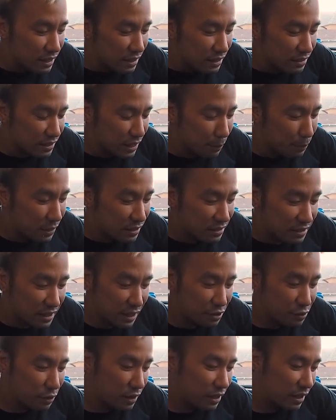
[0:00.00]
So that means that
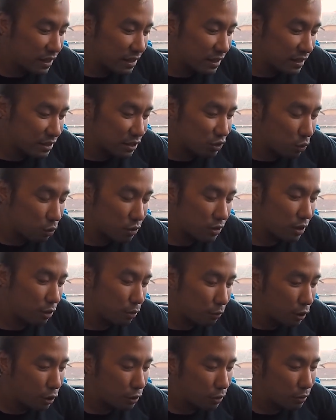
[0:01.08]
you can shorten the
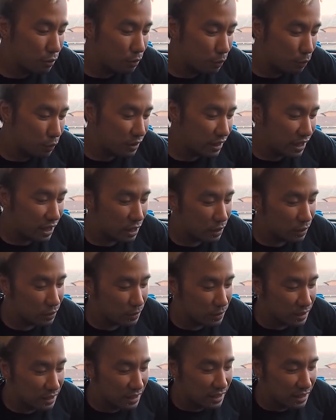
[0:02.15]
throw without
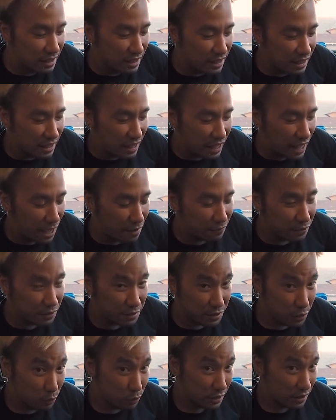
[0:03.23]
having to
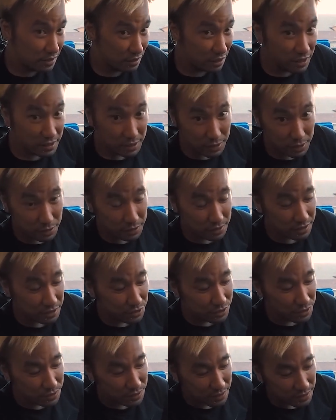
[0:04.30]
deal with exhaust clearance
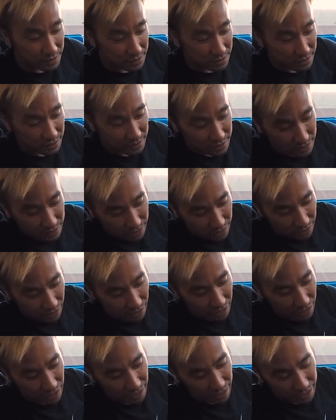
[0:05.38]
issues.
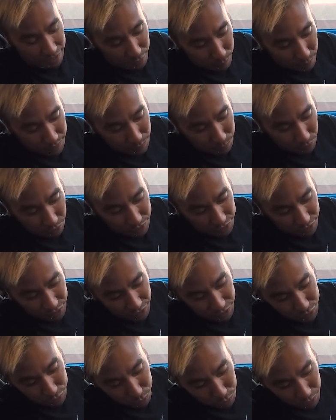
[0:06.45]
And the best part is you
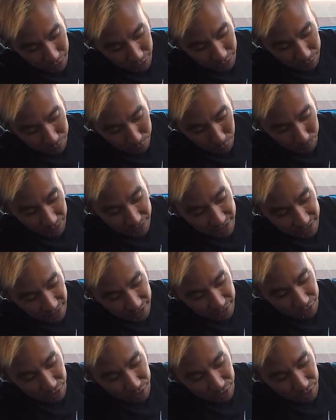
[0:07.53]
can do it from inside